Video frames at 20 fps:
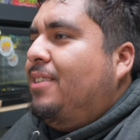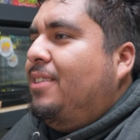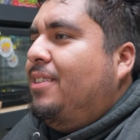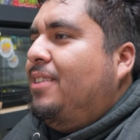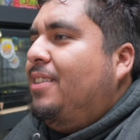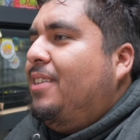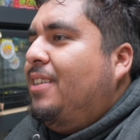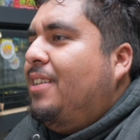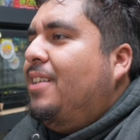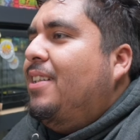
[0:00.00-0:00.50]

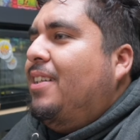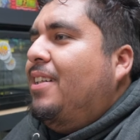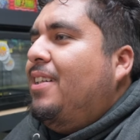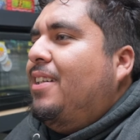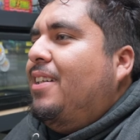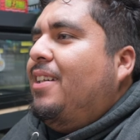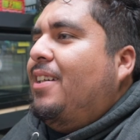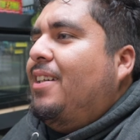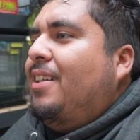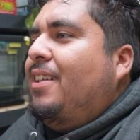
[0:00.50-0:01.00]
Yeah.
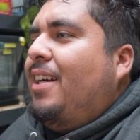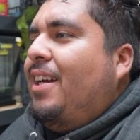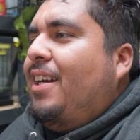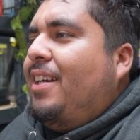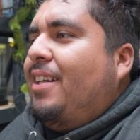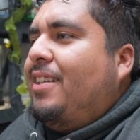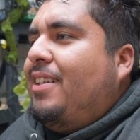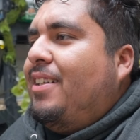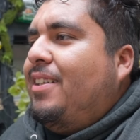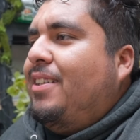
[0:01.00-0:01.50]
Like,
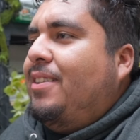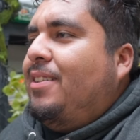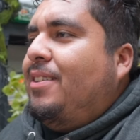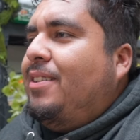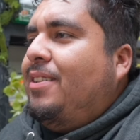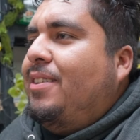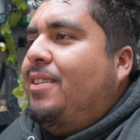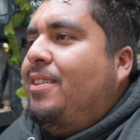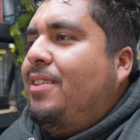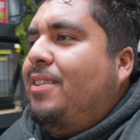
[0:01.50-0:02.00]
it can be,
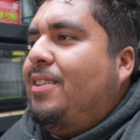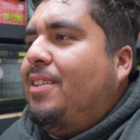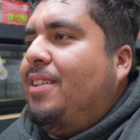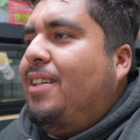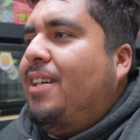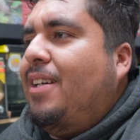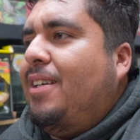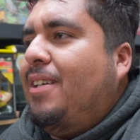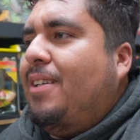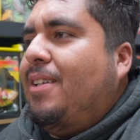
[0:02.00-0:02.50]
bro. It's
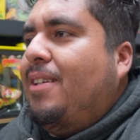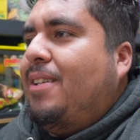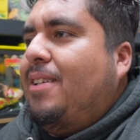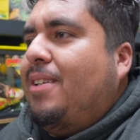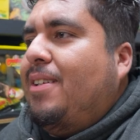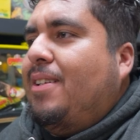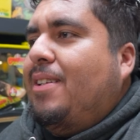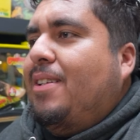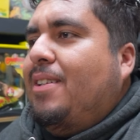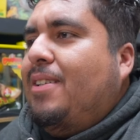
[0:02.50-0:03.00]
huh? It can
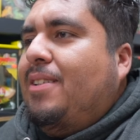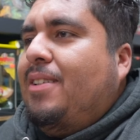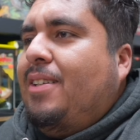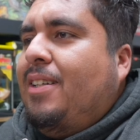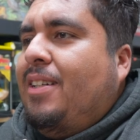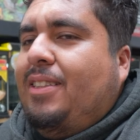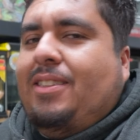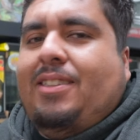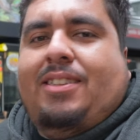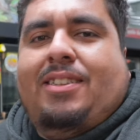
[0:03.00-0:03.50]
be.
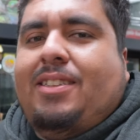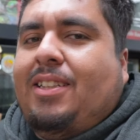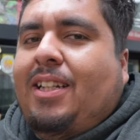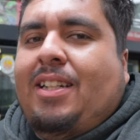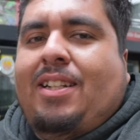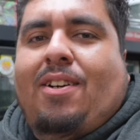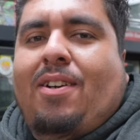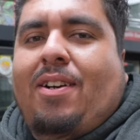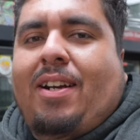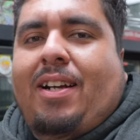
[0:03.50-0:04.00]
It's
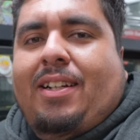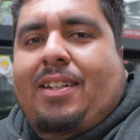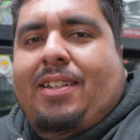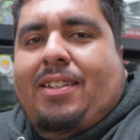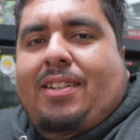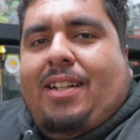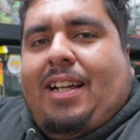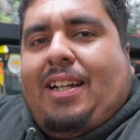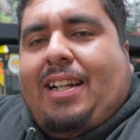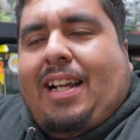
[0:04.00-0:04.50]
annoying,
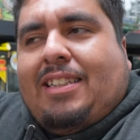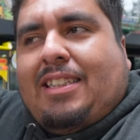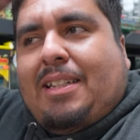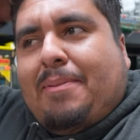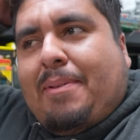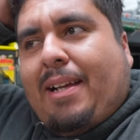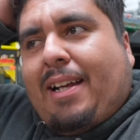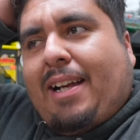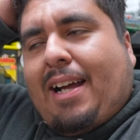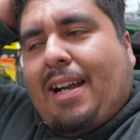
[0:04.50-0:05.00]
dude. Like, last
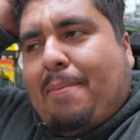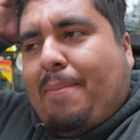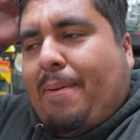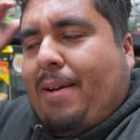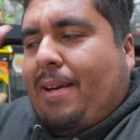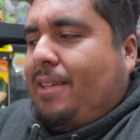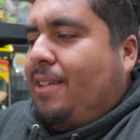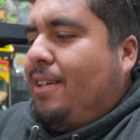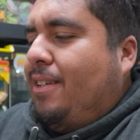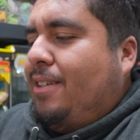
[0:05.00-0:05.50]
time he got
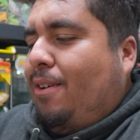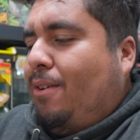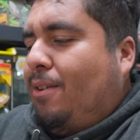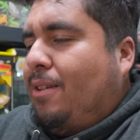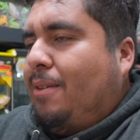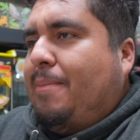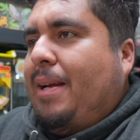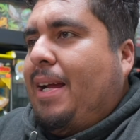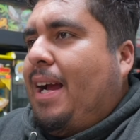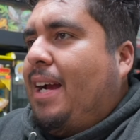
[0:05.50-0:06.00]
a, a, good hold
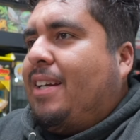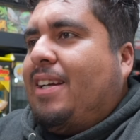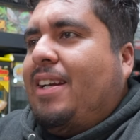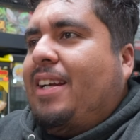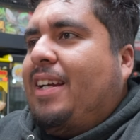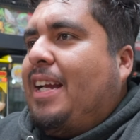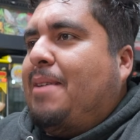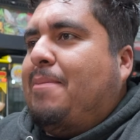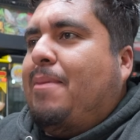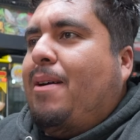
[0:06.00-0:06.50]
of me, I
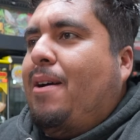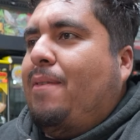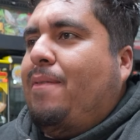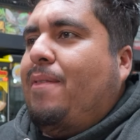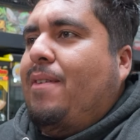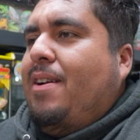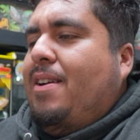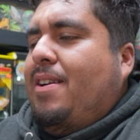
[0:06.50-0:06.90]
couldn't get him off.